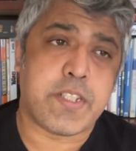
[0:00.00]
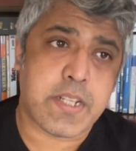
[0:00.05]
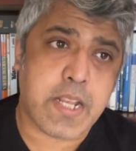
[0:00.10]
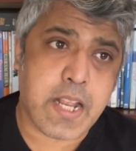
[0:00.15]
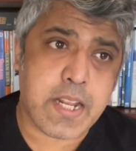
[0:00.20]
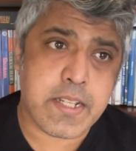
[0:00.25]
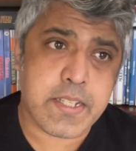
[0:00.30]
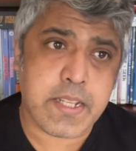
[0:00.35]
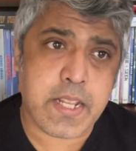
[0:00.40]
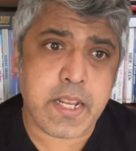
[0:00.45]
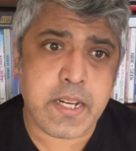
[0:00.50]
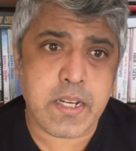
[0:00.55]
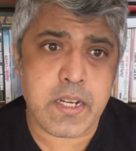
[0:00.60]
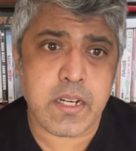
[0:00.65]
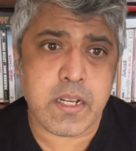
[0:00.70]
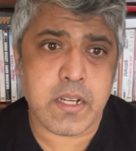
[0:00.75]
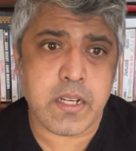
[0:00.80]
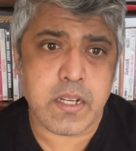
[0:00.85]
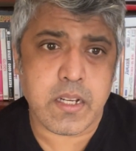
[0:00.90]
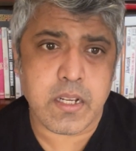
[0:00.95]
And then
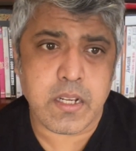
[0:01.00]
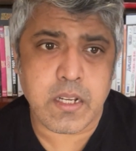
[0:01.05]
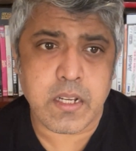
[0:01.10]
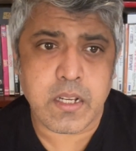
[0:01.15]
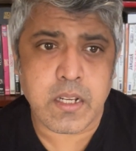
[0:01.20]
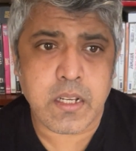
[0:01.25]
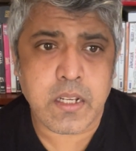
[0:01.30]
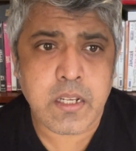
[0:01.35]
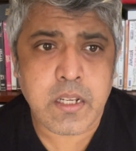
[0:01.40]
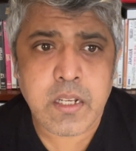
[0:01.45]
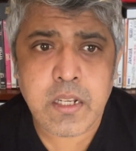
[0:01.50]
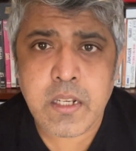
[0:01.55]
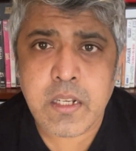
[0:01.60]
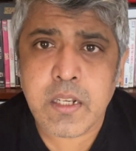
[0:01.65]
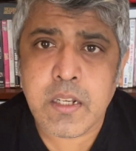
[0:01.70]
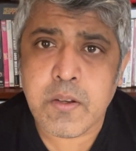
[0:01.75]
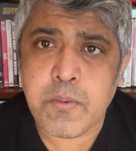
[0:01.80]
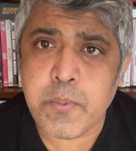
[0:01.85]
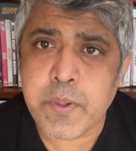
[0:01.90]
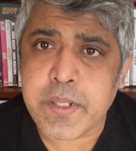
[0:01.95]

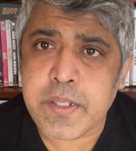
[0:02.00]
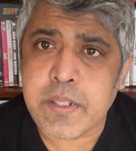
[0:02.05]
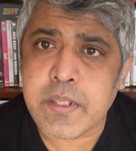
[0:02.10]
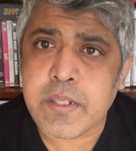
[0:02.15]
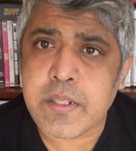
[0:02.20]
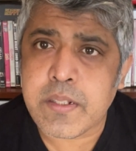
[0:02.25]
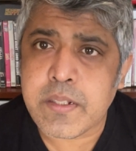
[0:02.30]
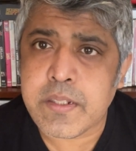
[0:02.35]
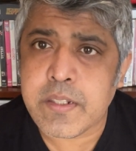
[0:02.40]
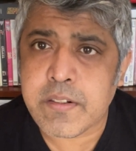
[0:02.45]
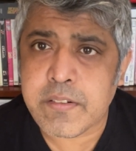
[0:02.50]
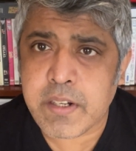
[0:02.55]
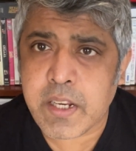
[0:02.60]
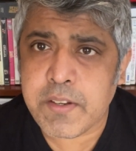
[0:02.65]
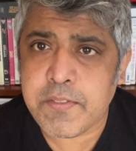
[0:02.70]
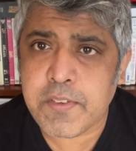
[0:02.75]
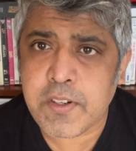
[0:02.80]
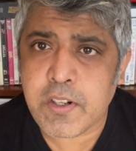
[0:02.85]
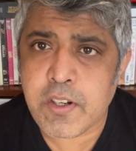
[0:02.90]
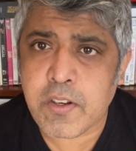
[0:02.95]
with the
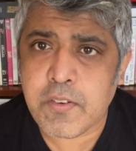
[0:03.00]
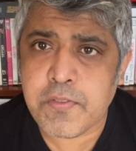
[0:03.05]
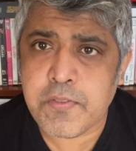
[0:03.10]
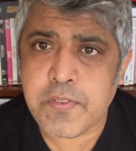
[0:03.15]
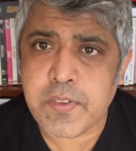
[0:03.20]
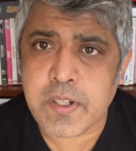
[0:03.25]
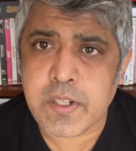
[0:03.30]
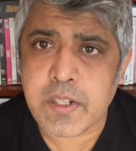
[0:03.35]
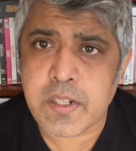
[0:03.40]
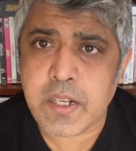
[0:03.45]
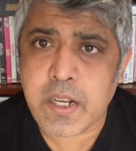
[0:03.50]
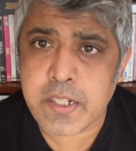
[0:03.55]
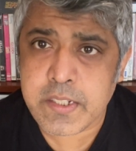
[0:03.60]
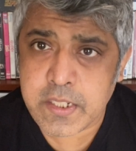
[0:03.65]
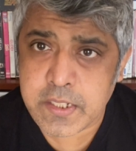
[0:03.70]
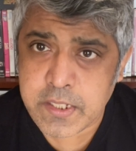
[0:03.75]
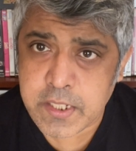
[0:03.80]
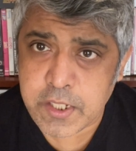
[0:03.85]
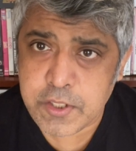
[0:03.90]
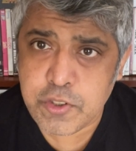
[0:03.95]
arrival of
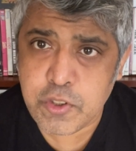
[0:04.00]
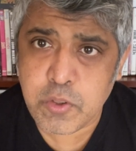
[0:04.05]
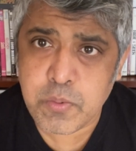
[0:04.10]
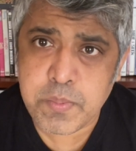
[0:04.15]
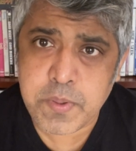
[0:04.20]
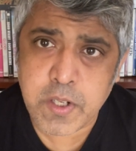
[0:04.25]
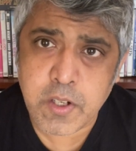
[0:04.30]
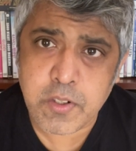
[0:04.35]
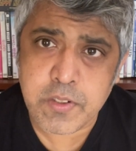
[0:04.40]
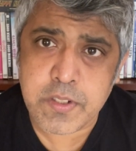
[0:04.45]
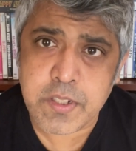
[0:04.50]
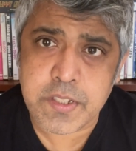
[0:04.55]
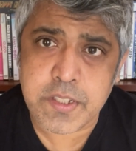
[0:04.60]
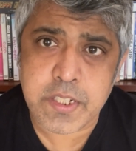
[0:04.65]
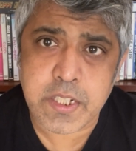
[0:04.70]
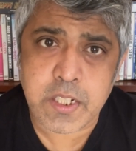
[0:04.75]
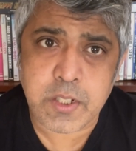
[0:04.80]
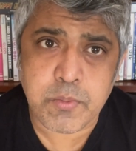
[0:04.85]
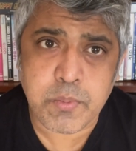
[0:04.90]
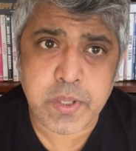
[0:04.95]
Aditya Chopra on the
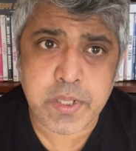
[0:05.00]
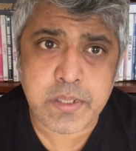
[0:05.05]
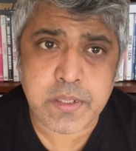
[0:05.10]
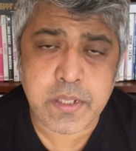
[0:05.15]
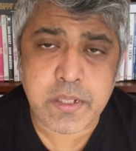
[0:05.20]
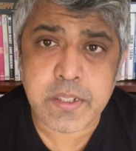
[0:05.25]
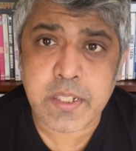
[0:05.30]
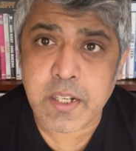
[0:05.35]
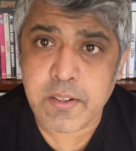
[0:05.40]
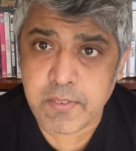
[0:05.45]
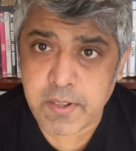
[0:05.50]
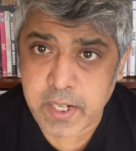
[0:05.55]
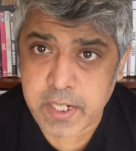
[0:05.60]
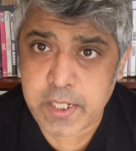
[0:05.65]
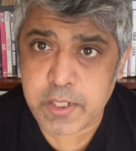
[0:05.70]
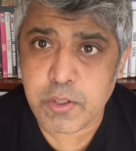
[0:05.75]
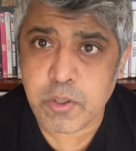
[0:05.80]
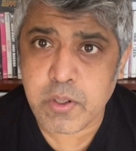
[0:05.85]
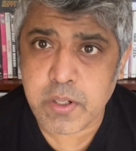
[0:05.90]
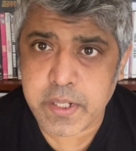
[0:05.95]
scene with Dilwale
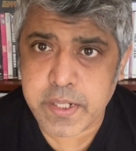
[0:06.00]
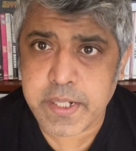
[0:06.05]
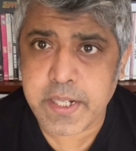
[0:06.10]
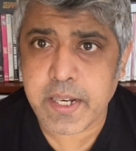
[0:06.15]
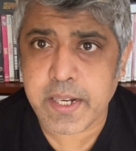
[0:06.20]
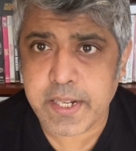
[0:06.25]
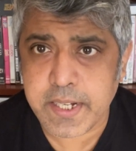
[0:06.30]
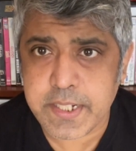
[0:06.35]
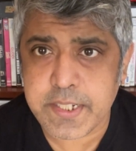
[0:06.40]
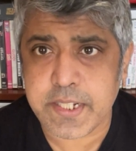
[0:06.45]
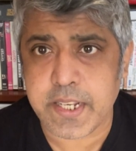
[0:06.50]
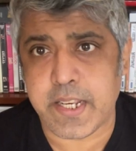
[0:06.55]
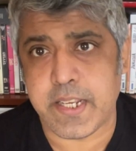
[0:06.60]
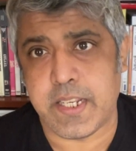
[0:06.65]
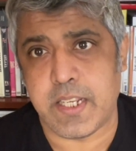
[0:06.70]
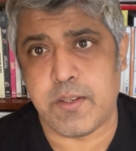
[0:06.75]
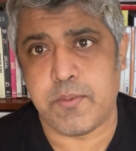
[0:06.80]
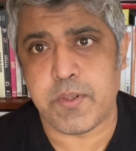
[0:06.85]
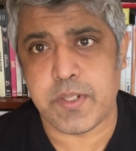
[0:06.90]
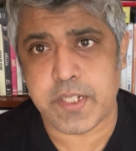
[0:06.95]
Dulhania Le
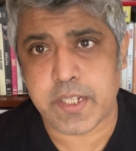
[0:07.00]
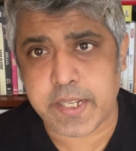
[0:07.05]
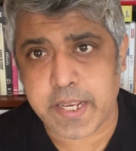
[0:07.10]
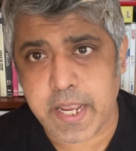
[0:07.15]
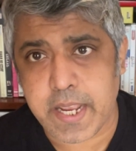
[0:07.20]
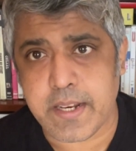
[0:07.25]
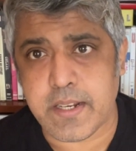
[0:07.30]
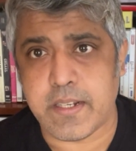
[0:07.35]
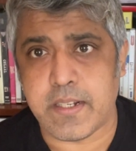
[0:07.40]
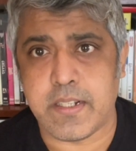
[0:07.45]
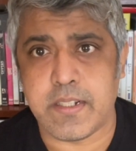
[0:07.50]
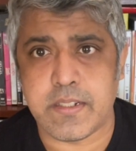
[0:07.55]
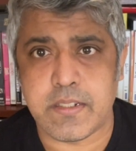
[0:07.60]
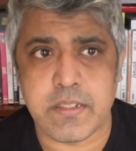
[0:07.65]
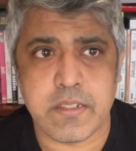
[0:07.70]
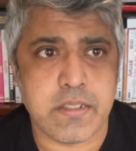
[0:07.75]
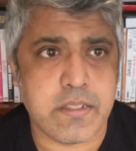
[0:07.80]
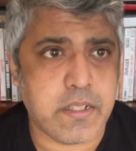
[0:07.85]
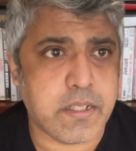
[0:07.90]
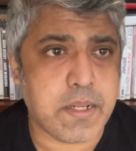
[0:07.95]
Jayenge, which again
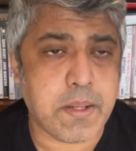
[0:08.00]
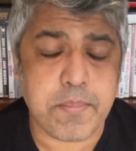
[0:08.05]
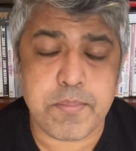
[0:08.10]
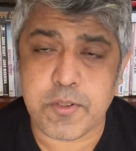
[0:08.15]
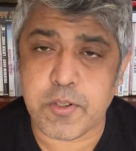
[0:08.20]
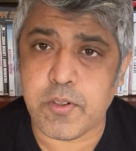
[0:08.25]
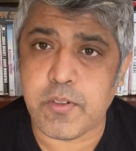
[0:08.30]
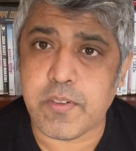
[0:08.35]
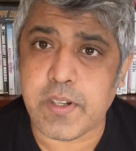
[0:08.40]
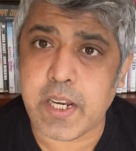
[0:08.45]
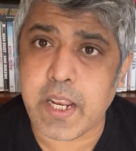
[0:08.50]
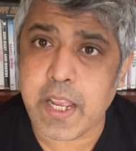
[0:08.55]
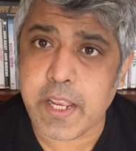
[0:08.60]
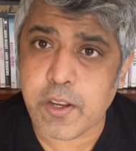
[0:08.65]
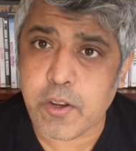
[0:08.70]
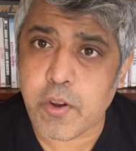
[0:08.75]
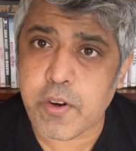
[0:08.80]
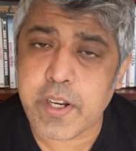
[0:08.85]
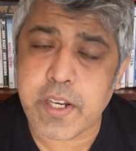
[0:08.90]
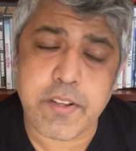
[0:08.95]
is an absolutely
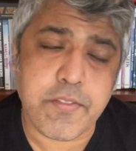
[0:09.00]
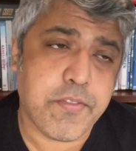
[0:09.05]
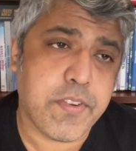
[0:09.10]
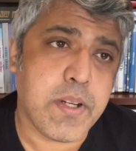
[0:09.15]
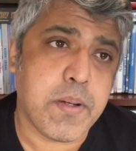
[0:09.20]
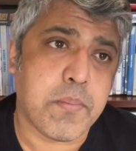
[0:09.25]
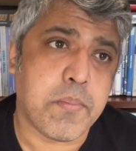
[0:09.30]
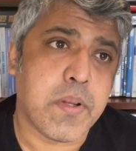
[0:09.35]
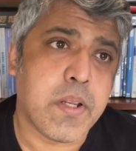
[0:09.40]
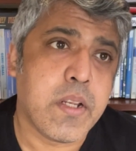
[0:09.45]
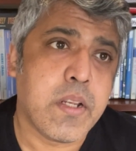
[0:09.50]
iconic film.